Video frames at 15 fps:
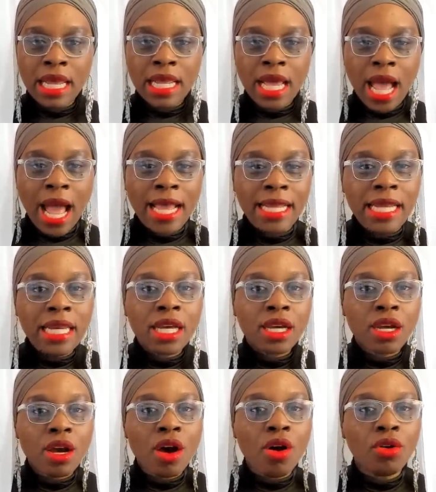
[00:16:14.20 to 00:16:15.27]

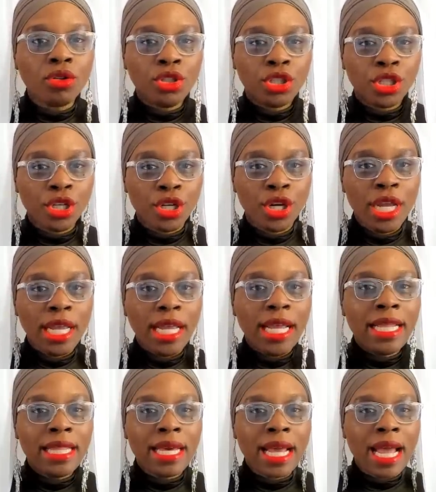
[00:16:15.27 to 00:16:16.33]
hyena culture,
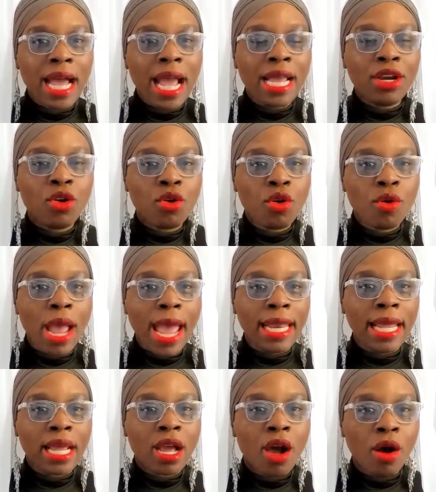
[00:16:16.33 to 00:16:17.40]
in the
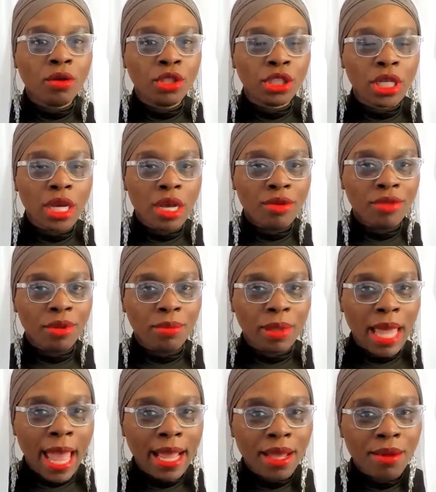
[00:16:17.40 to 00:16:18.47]
gynocratic culture of the
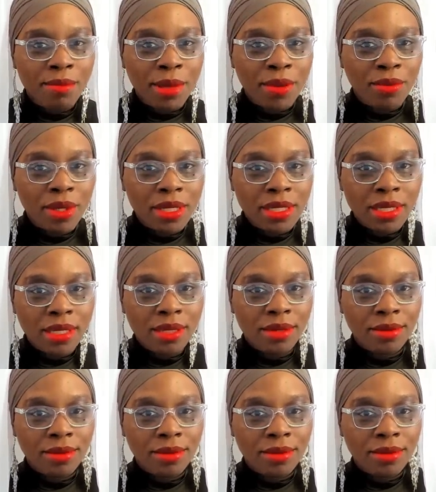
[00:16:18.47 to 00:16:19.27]
Black community.